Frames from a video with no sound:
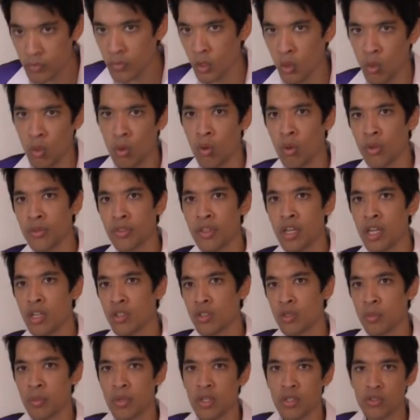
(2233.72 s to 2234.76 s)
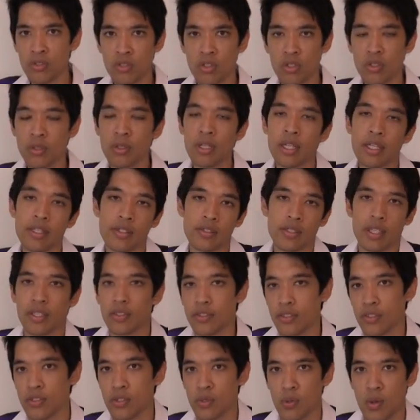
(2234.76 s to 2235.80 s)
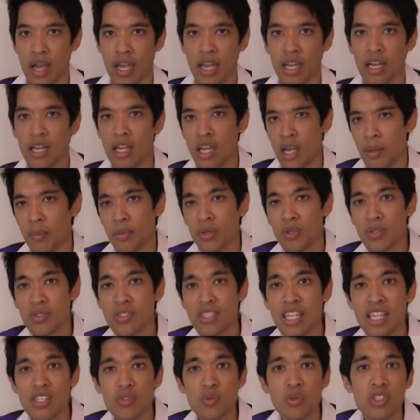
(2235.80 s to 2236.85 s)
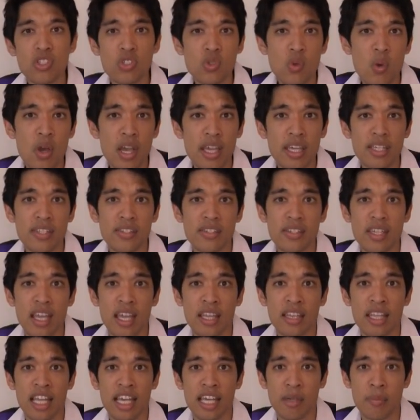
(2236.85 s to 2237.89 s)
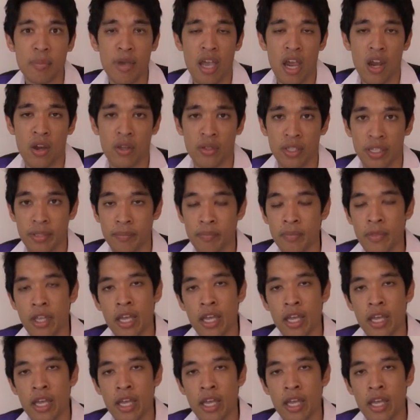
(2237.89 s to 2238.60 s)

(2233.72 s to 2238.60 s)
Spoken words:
Oh, thank you, mister, said the squire, because that's what squires sound like, apparently.